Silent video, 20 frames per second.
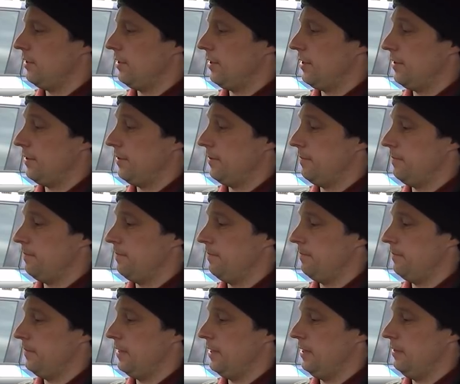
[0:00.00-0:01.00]
Um,
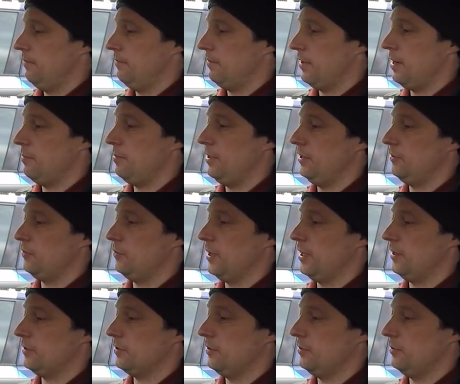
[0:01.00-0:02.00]
very pleased the
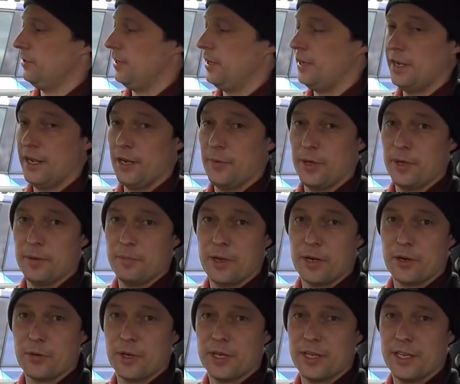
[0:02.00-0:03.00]
way it's going. Anyway,
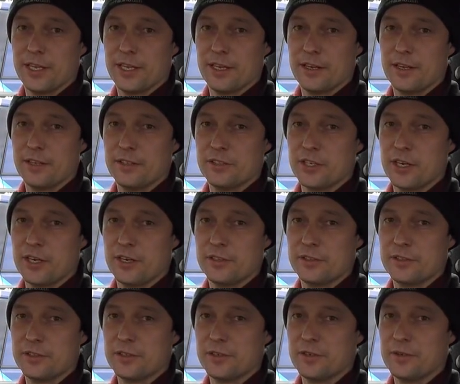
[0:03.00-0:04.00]
better quickly get it on
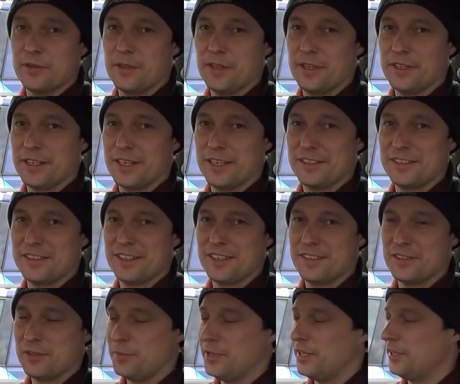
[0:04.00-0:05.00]
charge in case
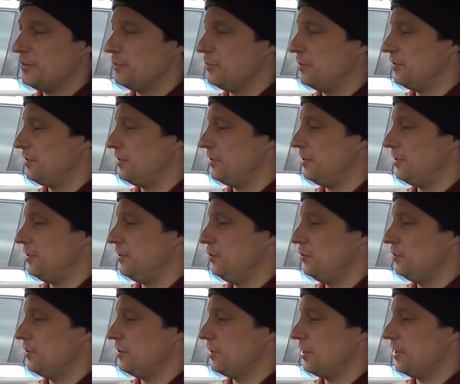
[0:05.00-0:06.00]
uh, someone else wants to
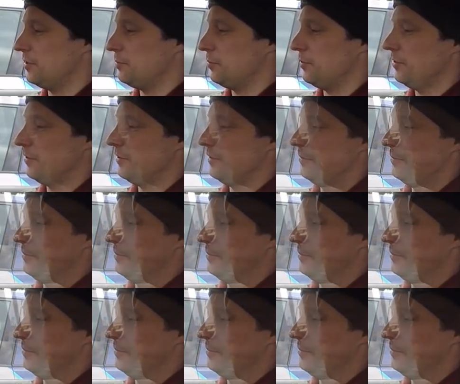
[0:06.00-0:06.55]
use the charge point.